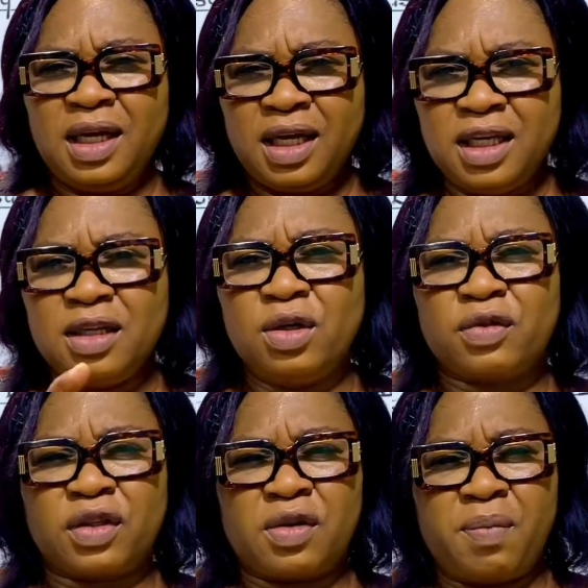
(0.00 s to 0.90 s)
Hit the
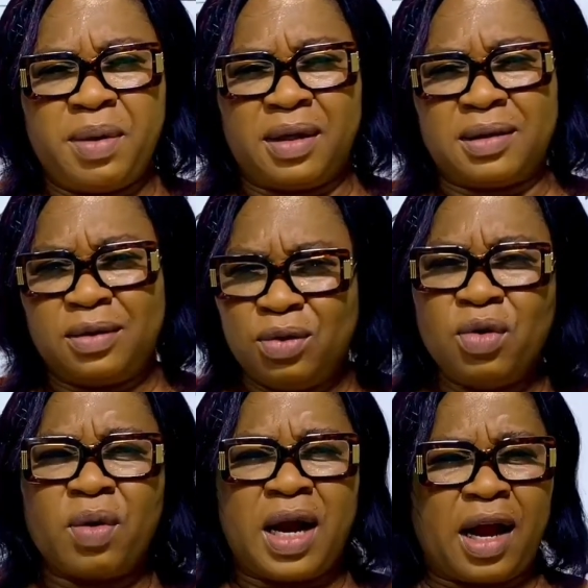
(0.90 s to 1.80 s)
notification bell to
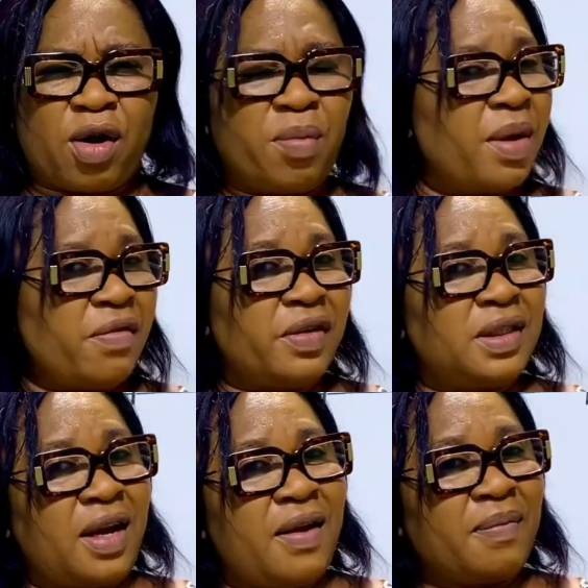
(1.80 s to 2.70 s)
know when I come every
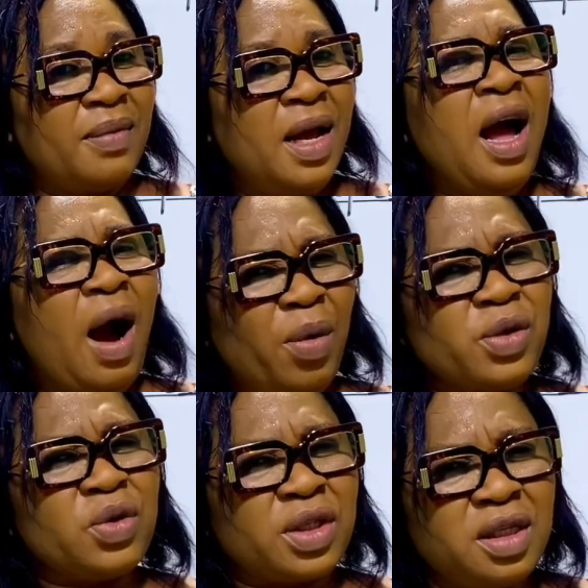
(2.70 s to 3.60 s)
time. I want
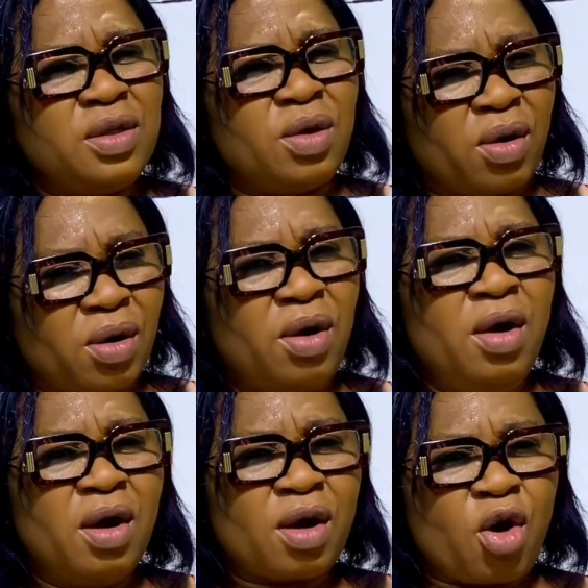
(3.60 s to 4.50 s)
to see
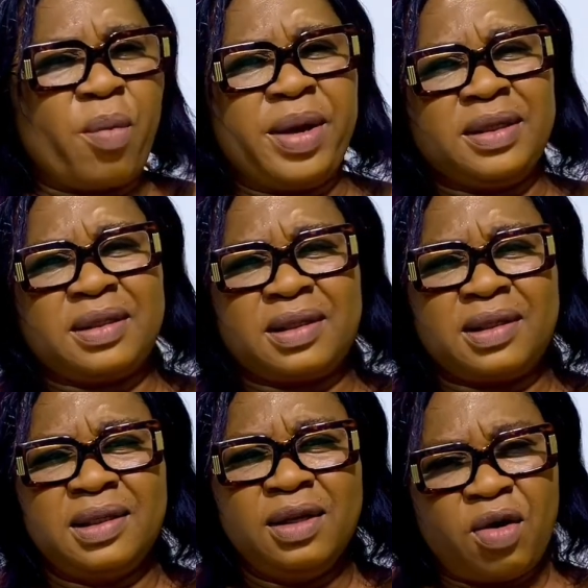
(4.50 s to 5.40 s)
your
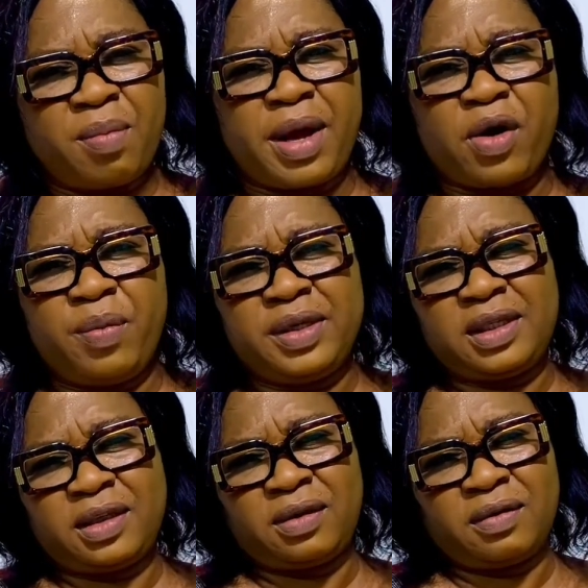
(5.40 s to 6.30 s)
comments on my comment
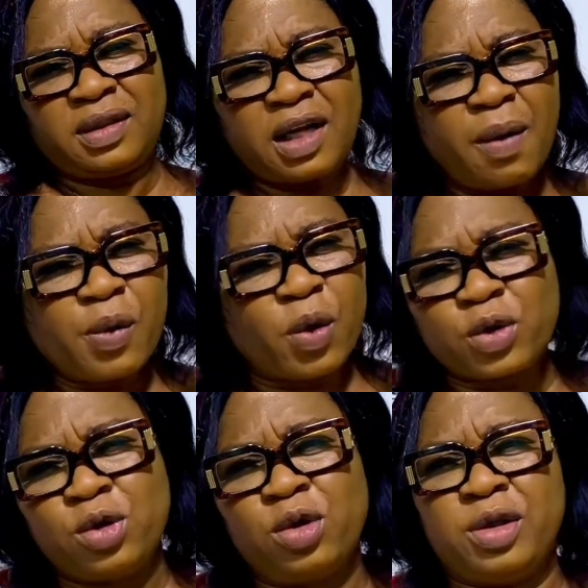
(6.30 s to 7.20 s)
section. Tell me
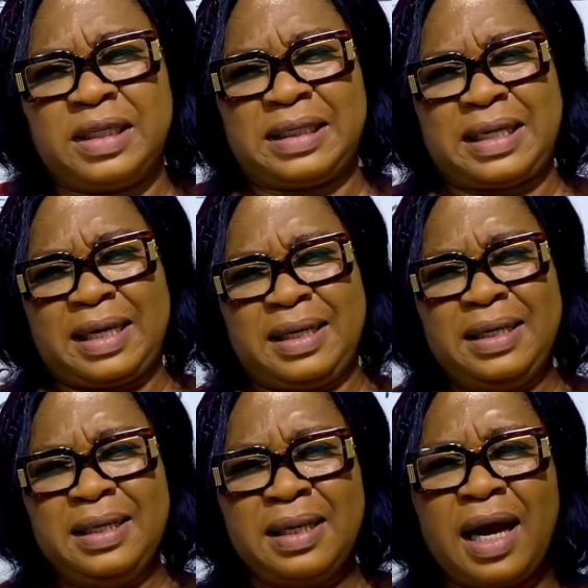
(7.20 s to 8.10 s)
what you don't understand.
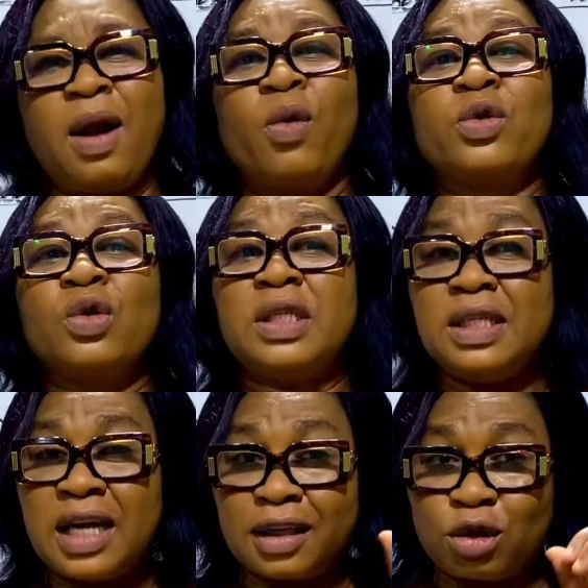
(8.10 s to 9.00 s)
And I want to see
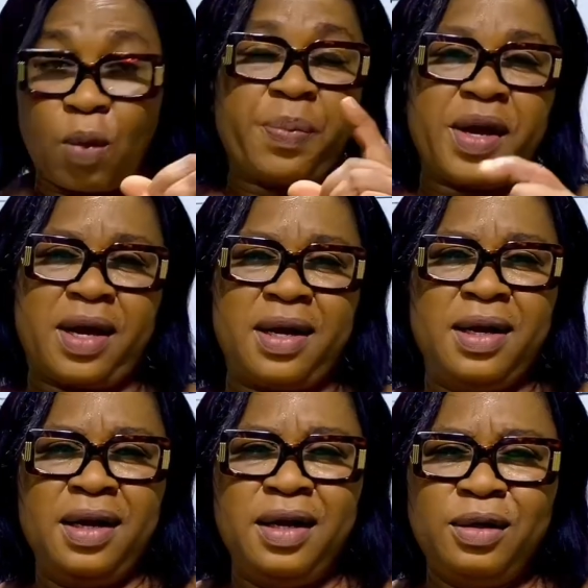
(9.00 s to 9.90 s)
that topic
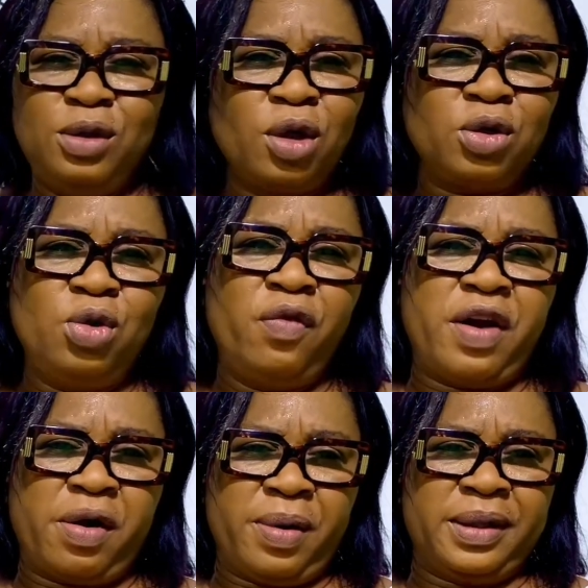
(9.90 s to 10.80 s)
you don't know
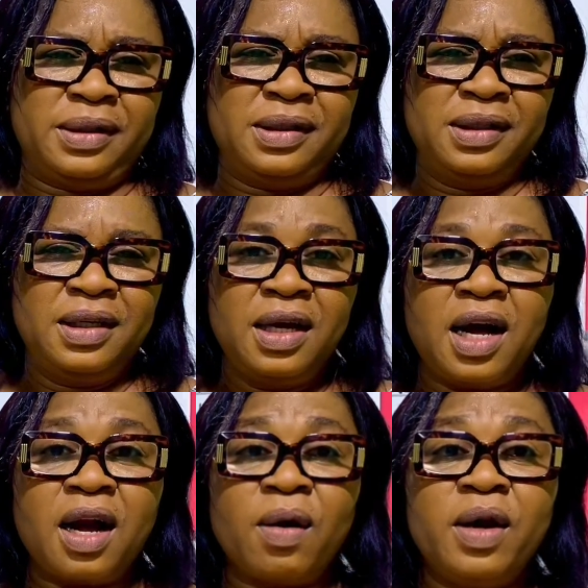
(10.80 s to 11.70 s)
very well.
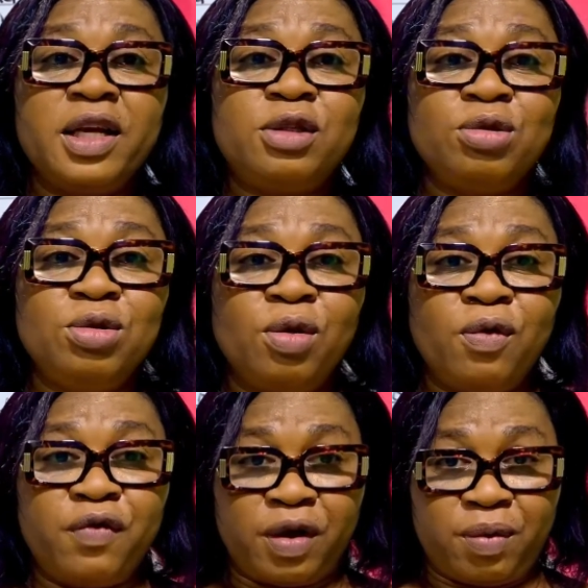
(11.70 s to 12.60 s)
And I'll let you
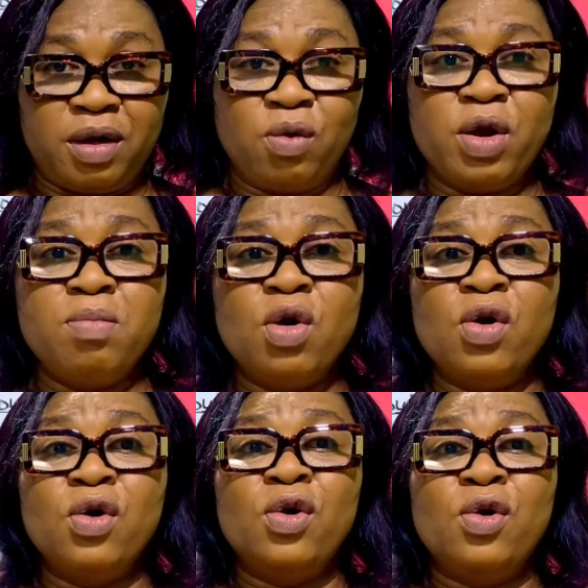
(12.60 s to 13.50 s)
know very well. We
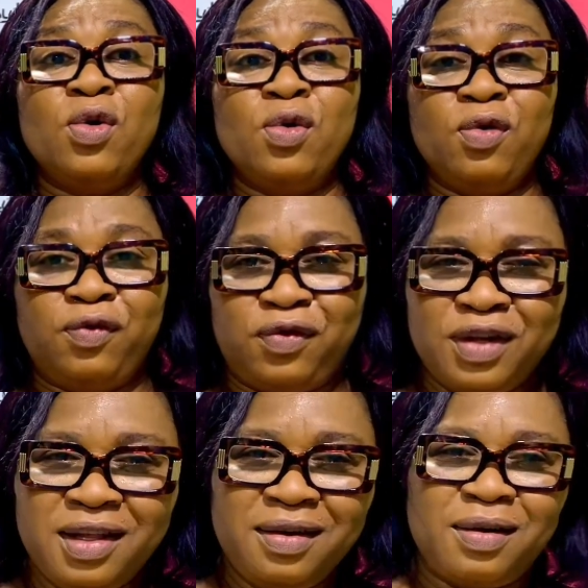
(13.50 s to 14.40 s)

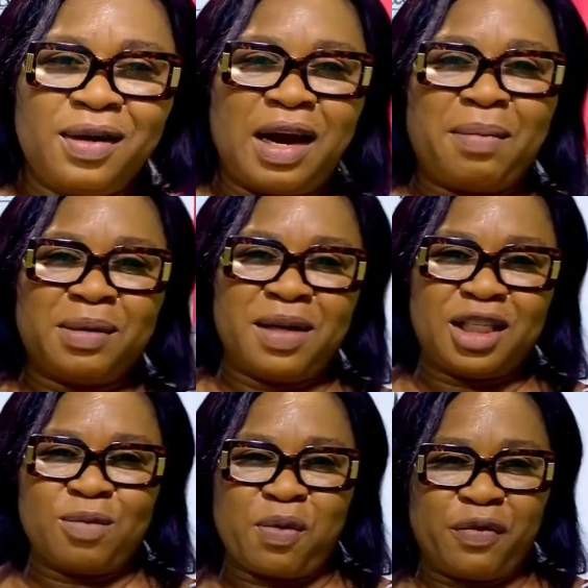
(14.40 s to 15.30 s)
move on our
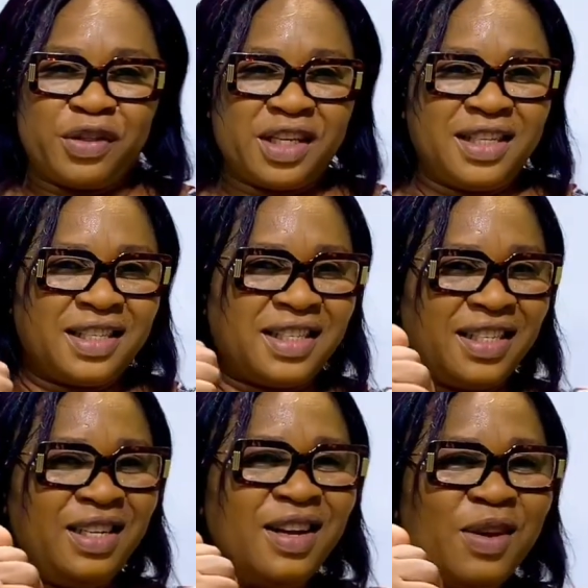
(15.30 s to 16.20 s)
mathematics
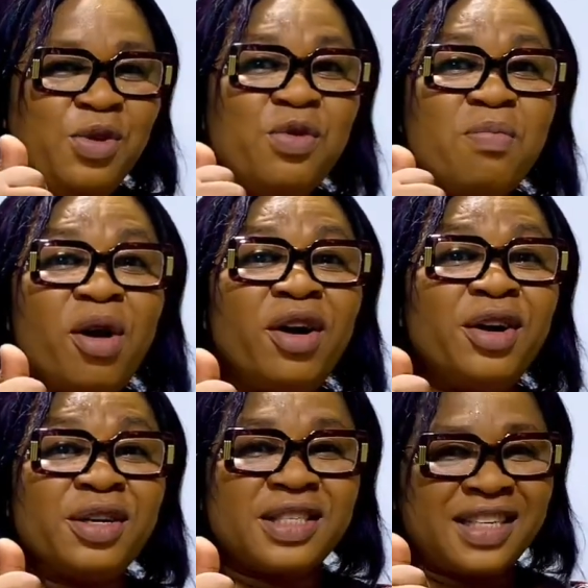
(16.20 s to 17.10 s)
proficiency. You
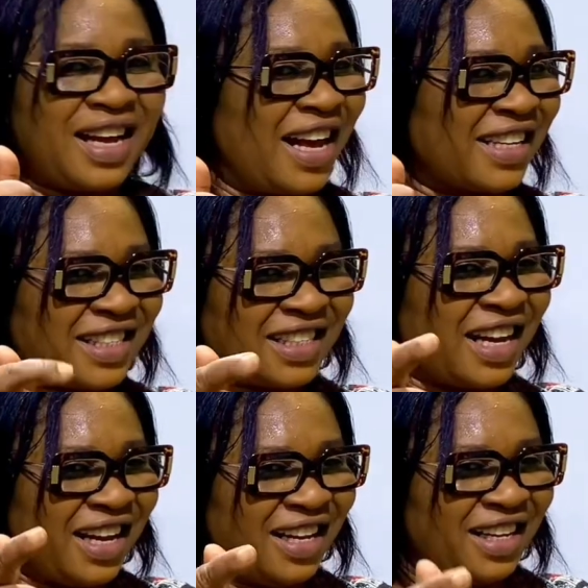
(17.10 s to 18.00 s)
must
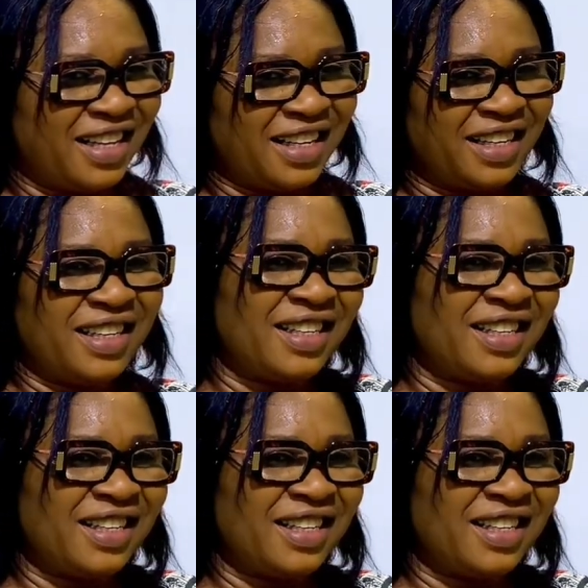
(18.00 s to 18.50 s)
excel.